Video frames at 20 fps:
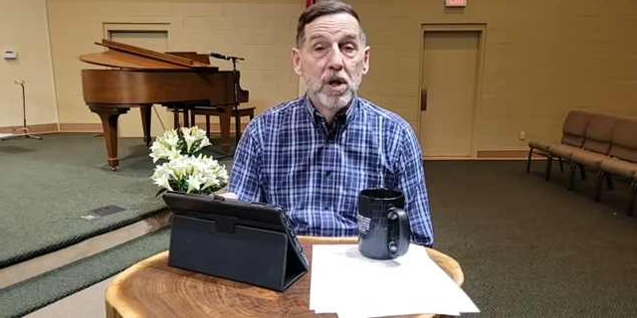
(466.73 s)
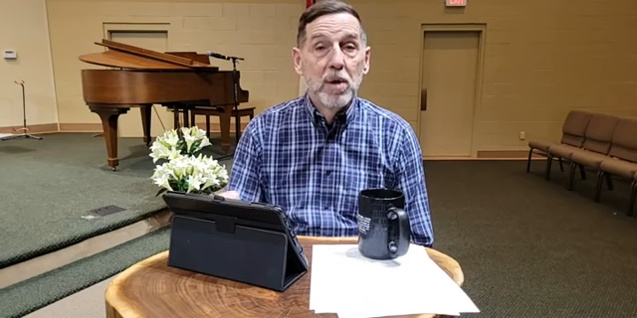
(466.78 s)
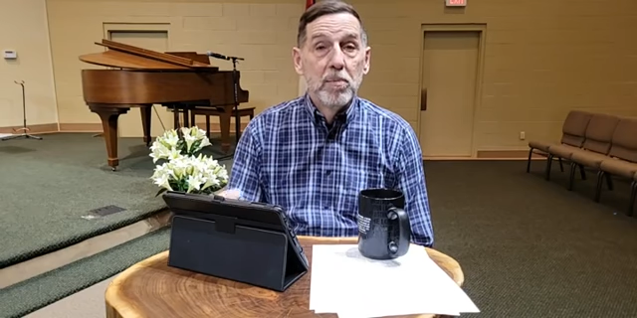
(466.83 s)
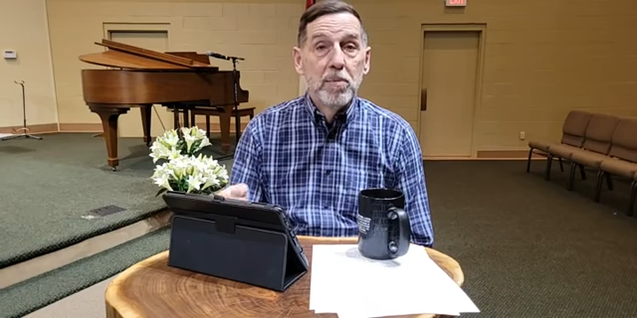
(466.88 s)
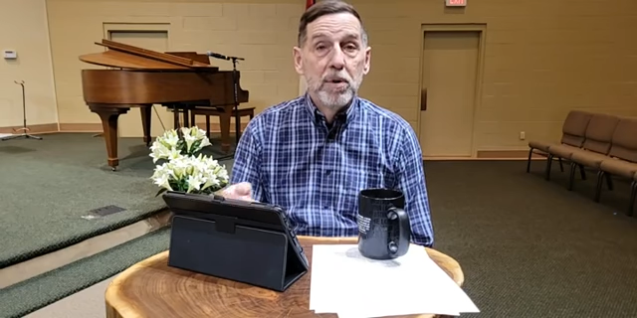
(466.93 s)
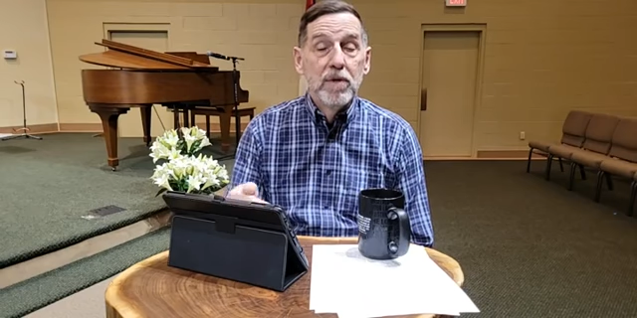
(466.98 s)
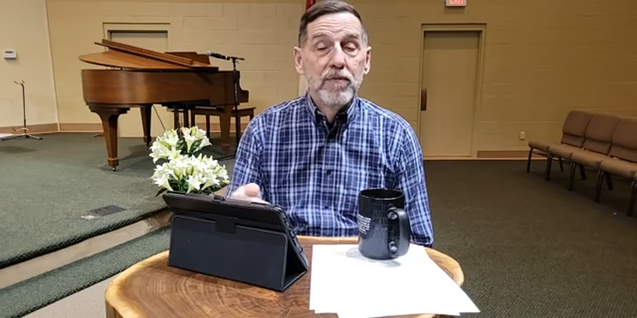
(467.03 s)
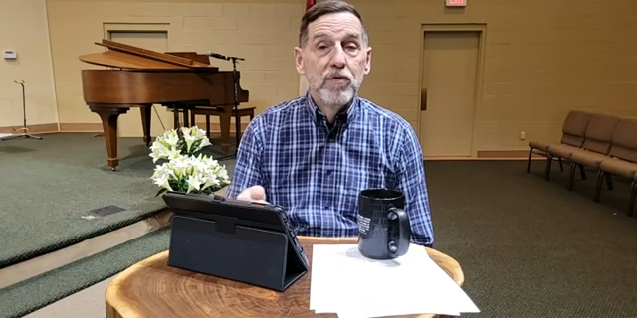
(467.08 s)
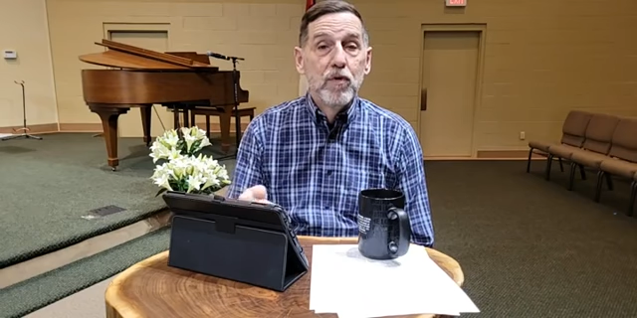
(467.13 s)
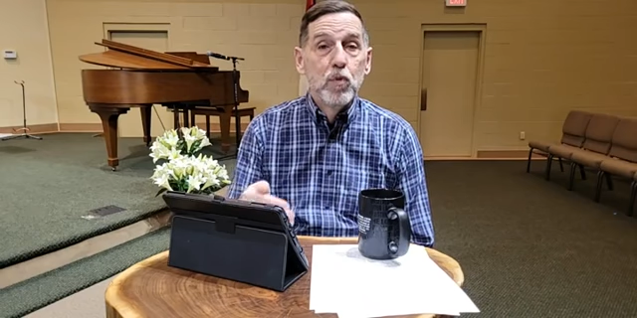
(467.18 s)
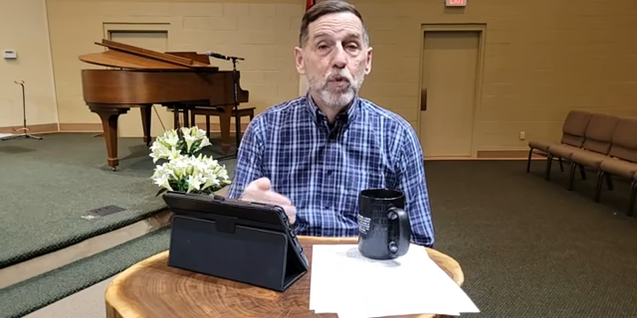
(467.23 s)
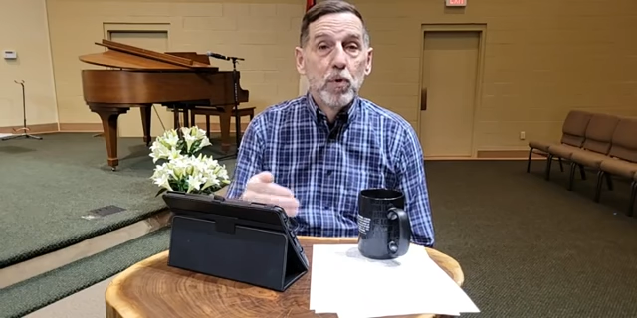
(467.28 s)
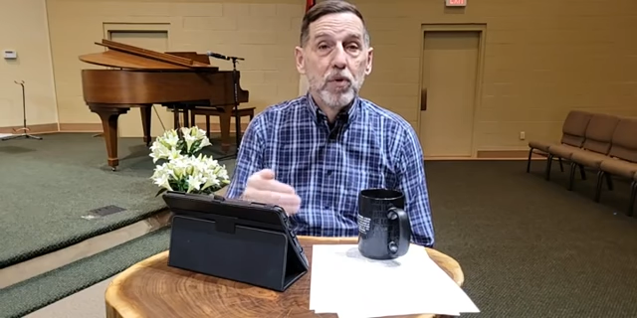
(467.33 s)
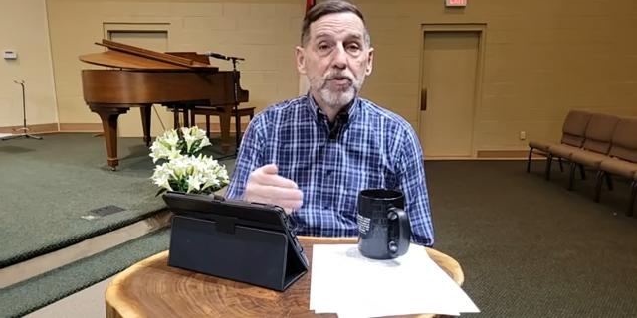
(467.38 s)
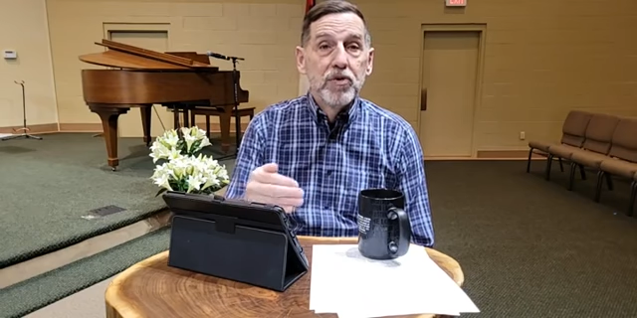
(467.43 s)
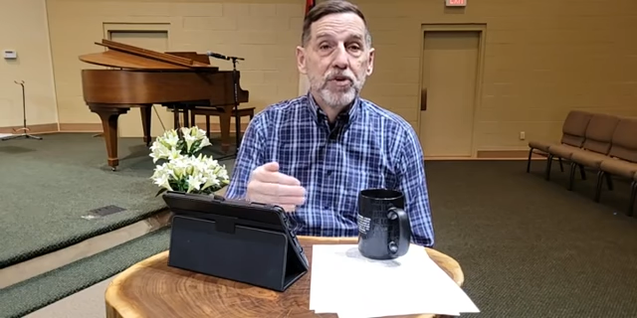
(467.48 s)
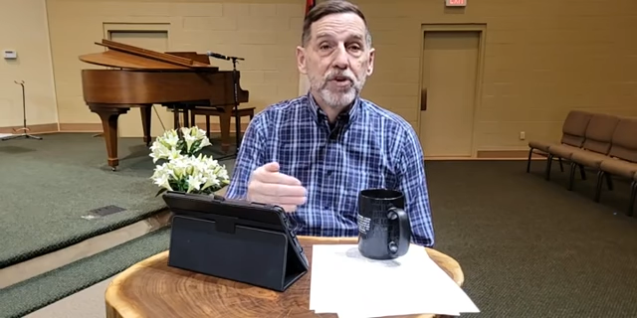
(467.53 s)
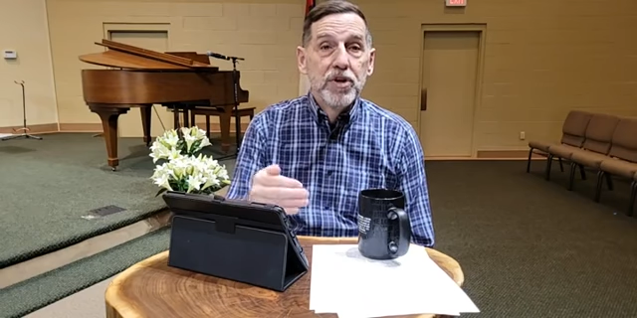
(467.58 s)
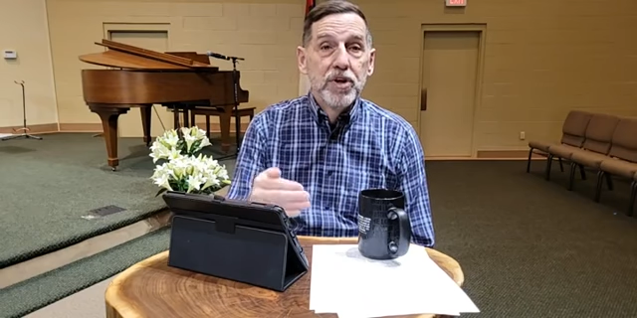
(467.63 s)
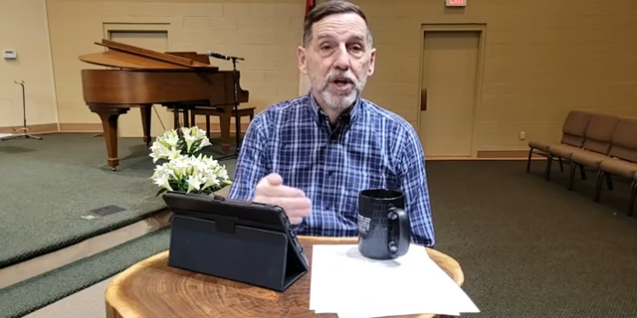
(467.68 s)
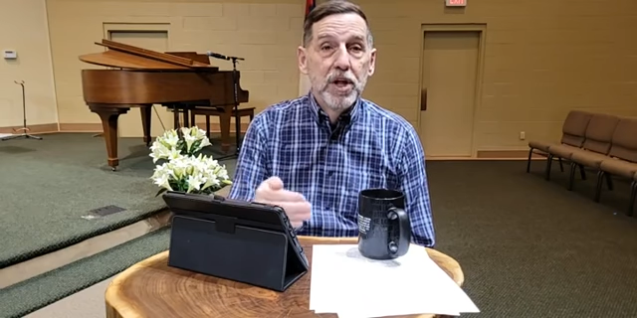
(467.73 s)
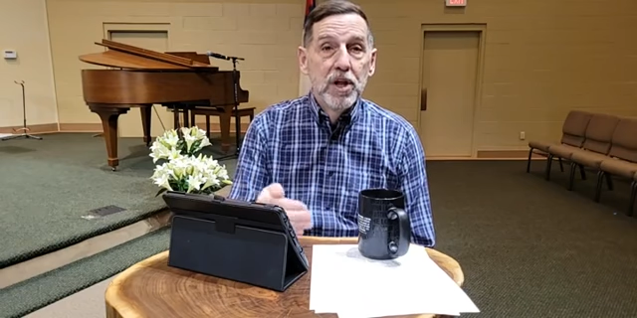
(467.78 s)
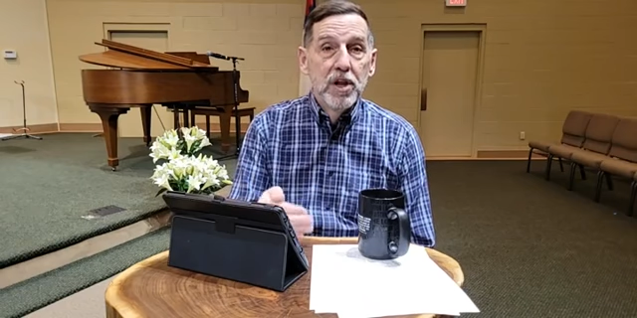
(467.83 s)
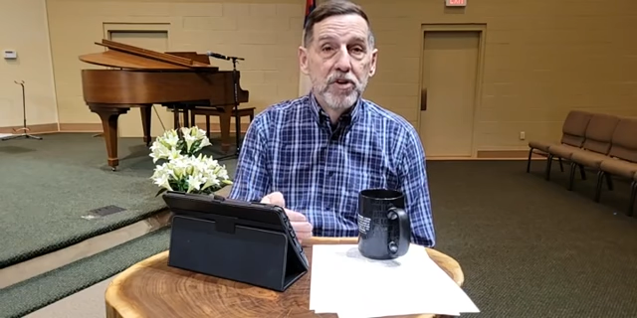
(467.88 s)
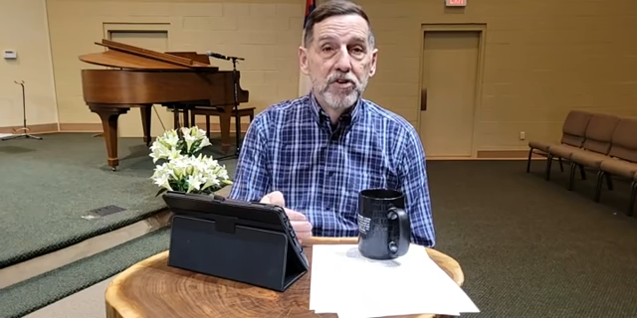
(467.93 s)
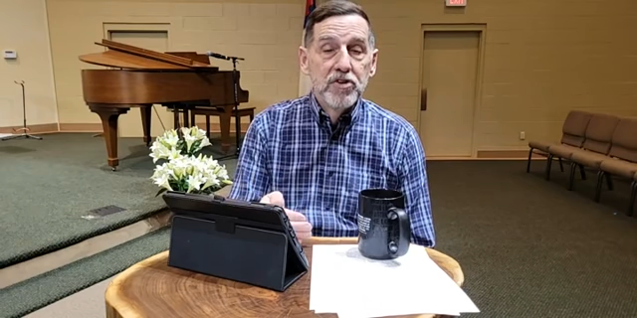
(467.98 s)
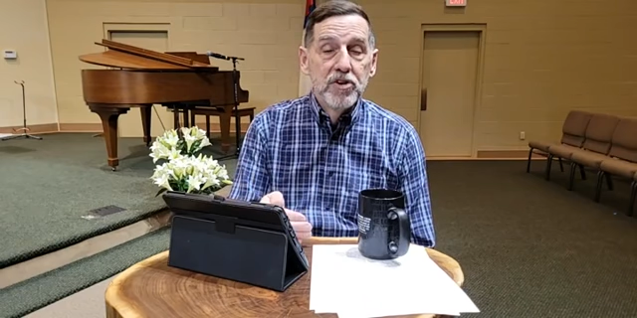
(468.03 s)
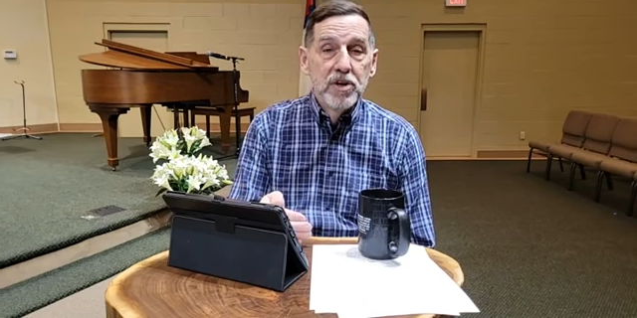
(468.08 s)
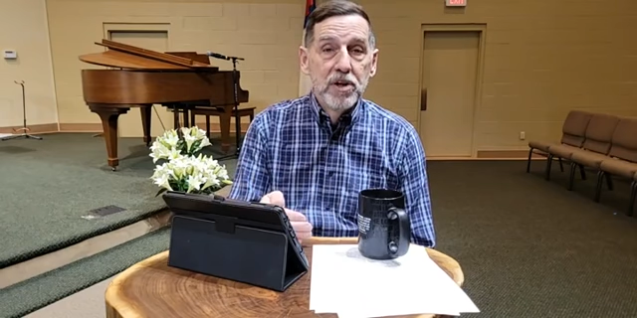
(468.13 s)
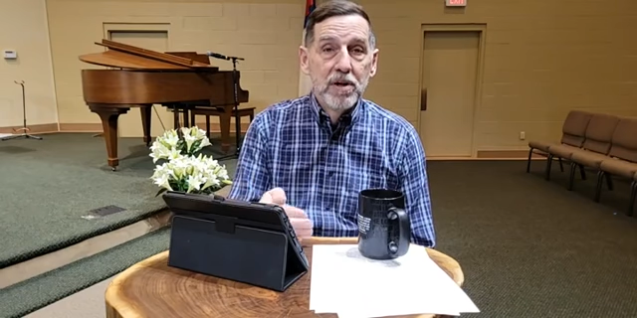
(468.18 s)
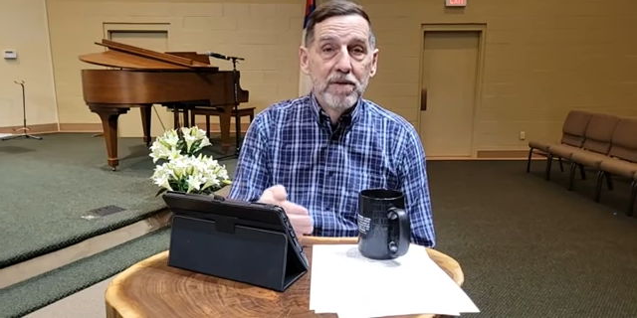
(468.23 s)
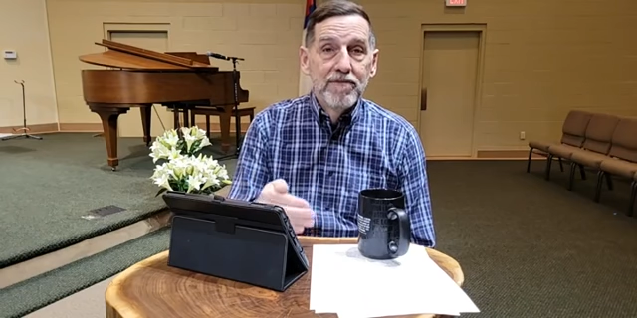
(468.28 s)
But if you will diligently